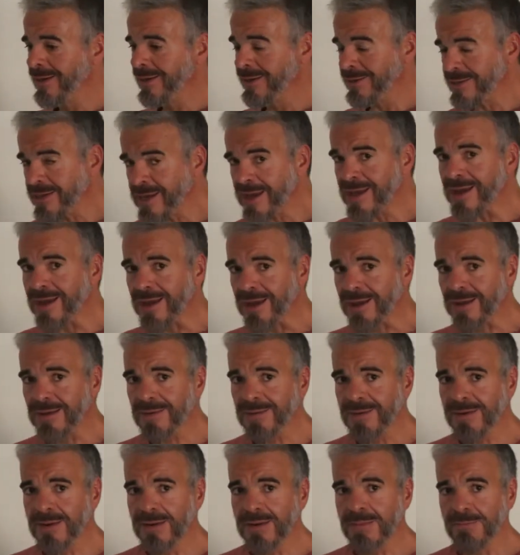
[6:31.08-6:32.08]
Yeah,
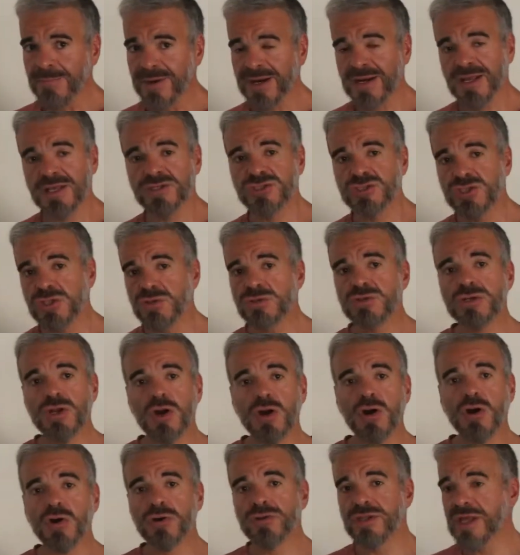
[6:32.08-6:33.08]
but as you
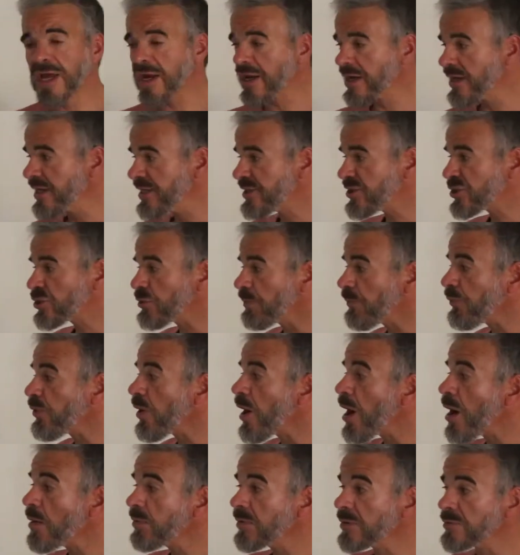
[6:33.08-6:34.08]
know, that leads to
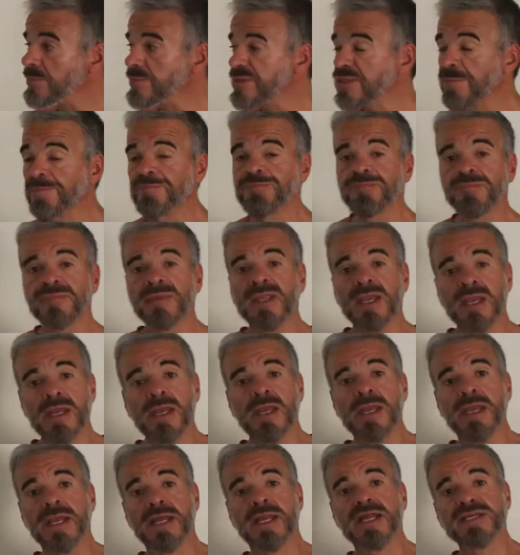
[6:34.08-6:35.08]
problems.
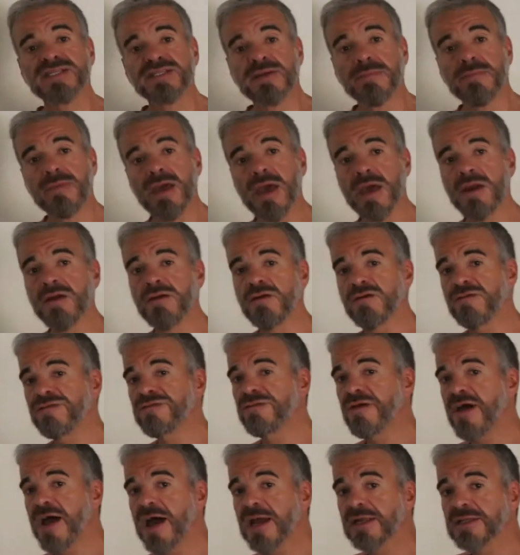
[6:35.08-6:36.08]
And as a matter of
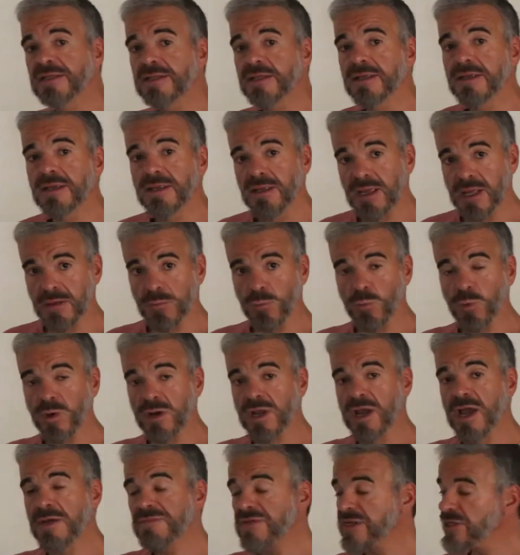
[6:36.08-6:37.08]
fact, what
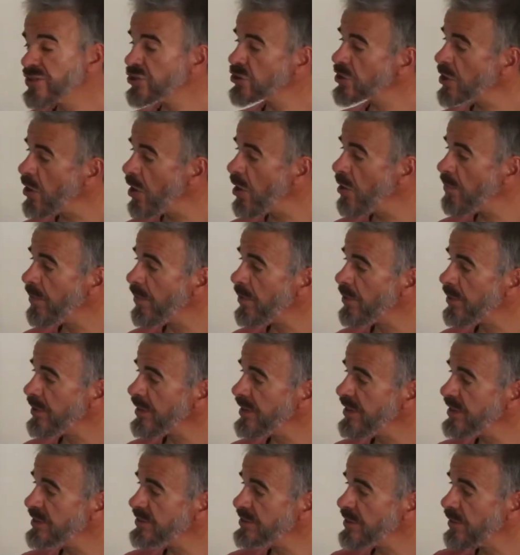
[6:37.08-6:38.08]
I discover
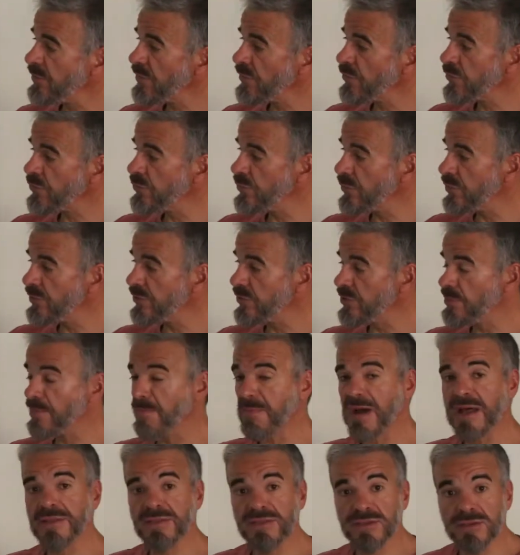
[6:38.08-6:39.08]
is through the
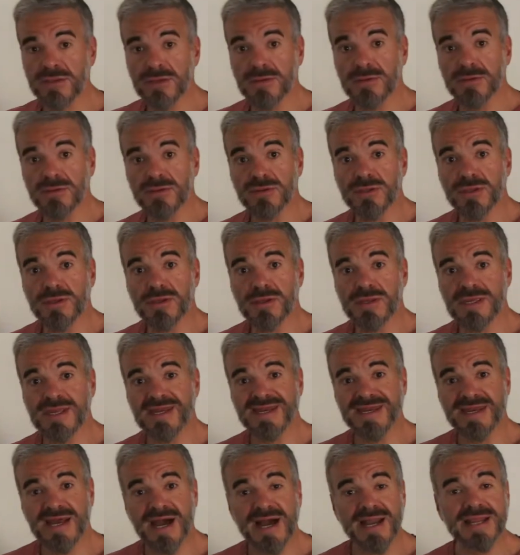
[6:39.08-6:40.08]

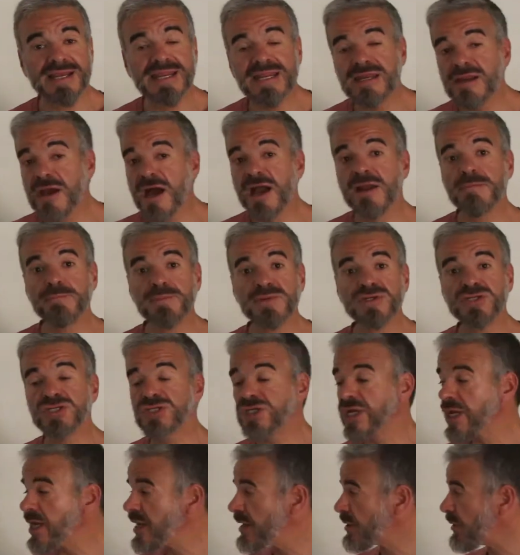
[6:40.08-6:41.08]

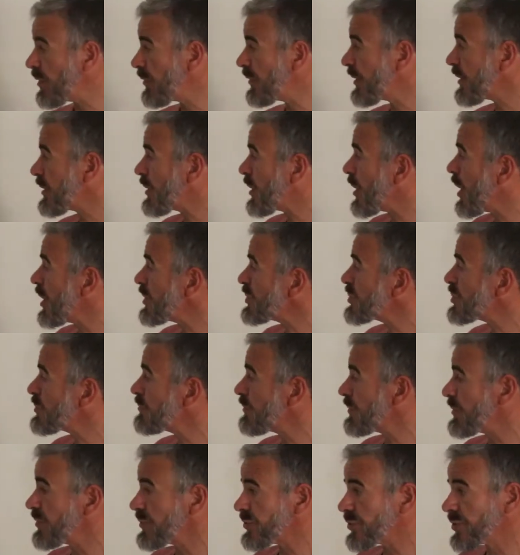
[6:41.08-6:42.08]
99% of the
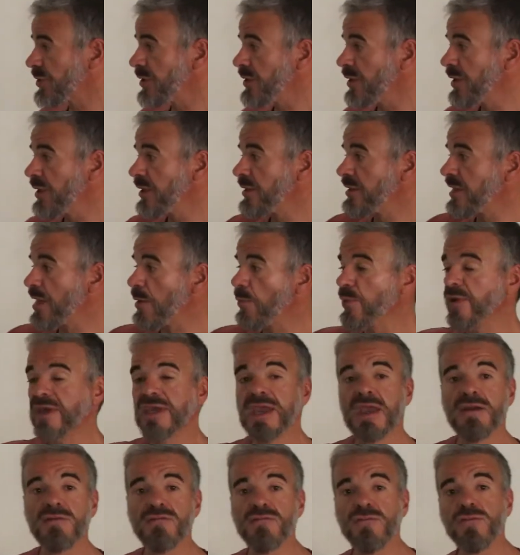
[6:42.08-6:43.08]
customers that we
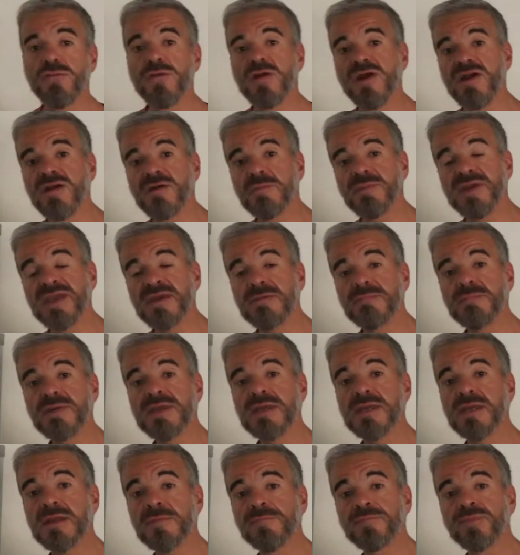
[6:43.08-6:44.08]
get through
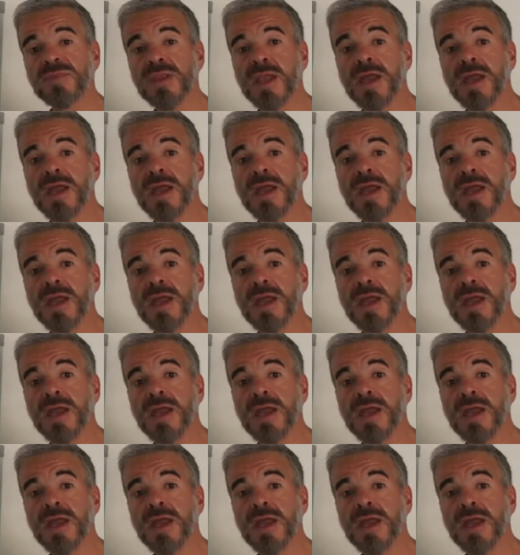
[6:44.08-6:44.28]
Airbnb